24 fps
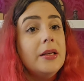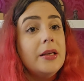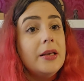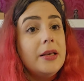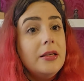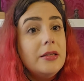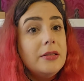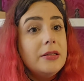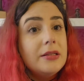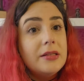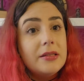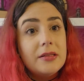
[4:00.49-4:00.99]

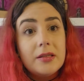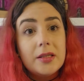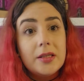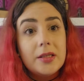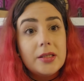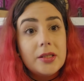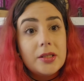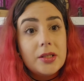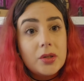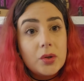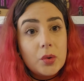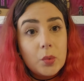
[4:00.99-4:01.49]

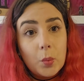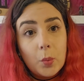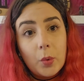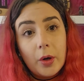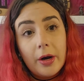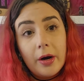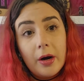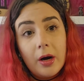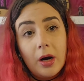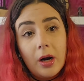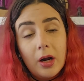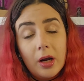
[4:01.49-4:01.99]
instances
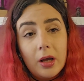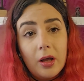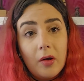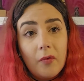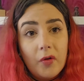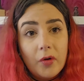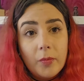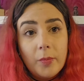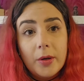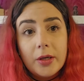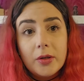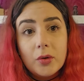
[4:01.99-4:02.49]
where a
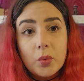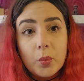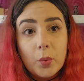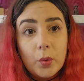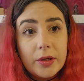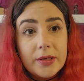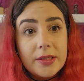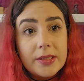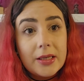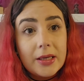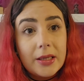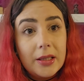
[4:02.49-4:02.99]
government
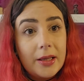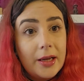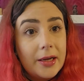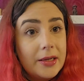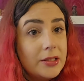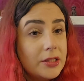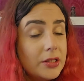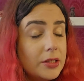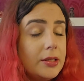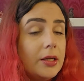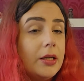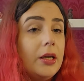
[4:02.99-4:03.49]
was
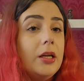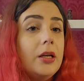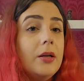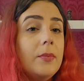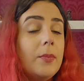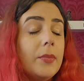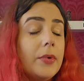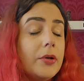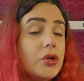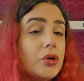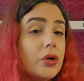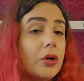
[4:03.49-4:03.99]
elected
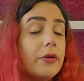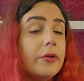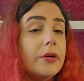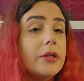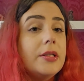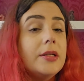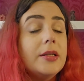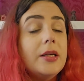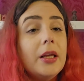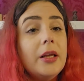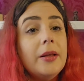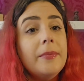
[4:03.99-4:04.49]
in
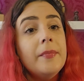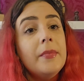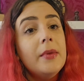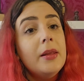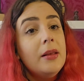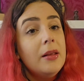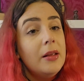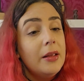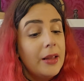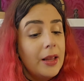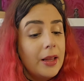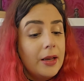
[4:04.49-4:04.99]
majority
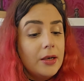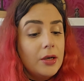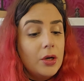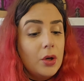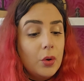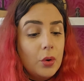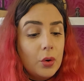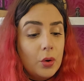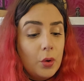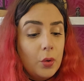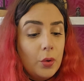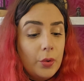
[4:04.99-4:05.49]
and
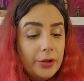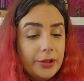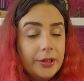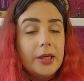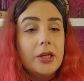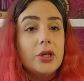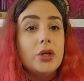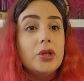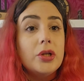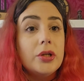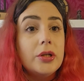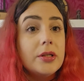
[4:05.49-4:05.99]
no
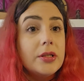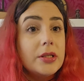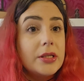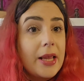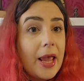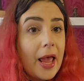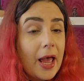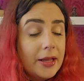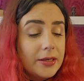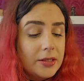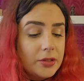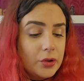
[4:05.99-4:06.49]
coalitions
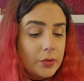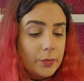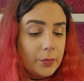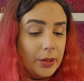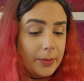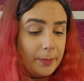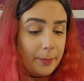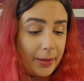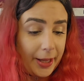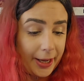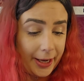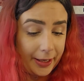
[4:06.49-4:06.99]
had to
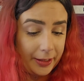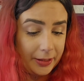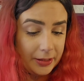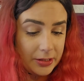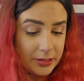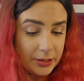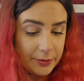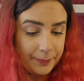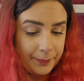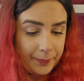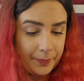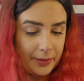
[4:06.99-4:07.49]
be
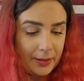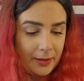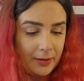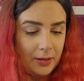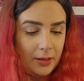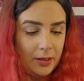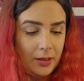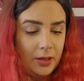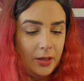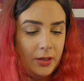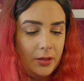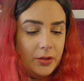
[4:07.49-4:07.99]
made.
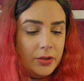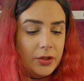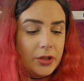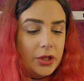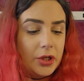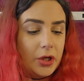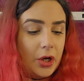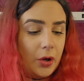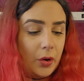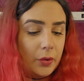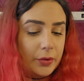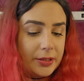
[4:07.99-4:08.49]

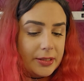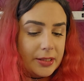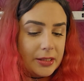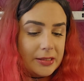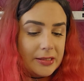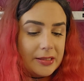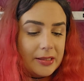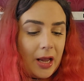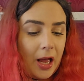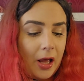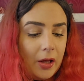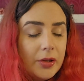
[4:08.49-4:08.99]
So
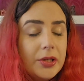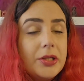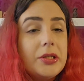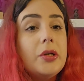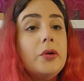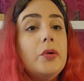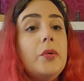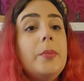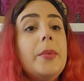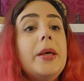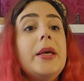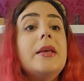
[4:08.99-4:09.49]
this
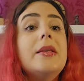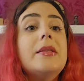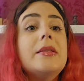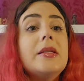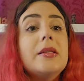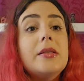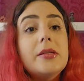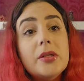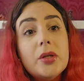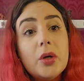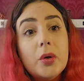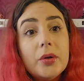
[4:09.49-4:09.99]
also makes
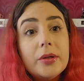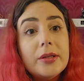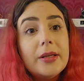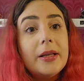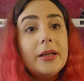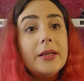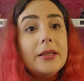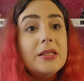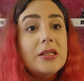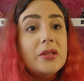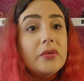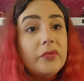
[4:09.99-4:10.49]
it so
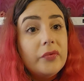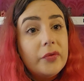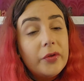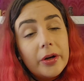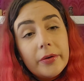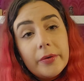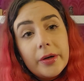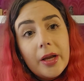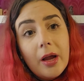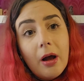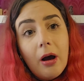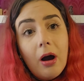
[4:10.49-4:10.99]
that it's
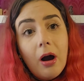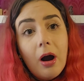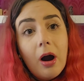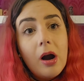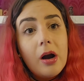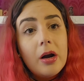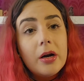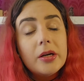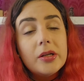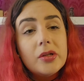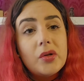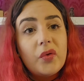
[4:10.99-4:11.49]
very
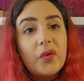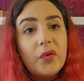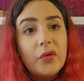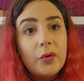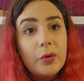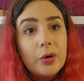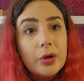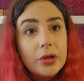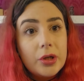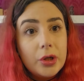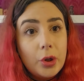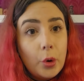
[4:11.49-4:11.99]
hard
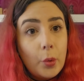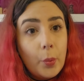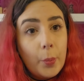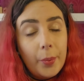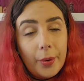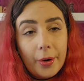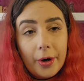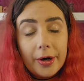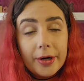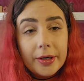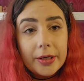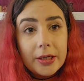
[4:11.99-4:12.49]
for new
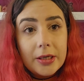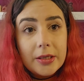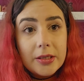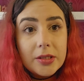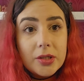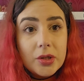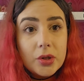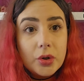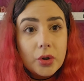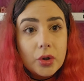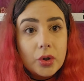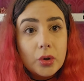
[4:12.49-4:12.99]

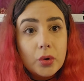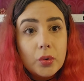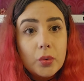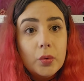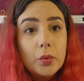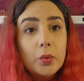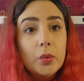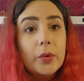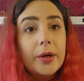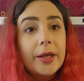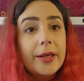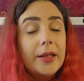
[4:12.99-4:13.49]
parties
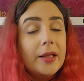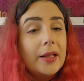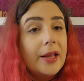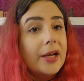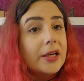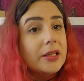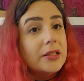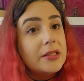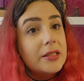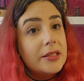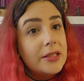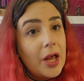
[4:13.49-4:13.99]
to
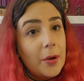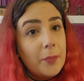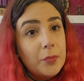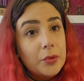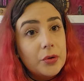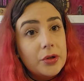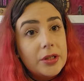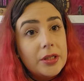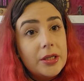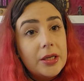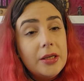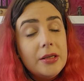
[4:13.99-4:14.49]
elect
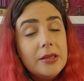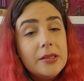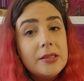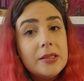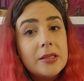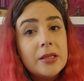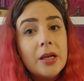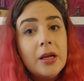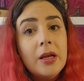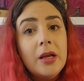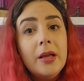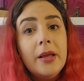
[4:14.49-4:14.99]

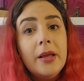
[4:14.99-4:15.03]
deputies,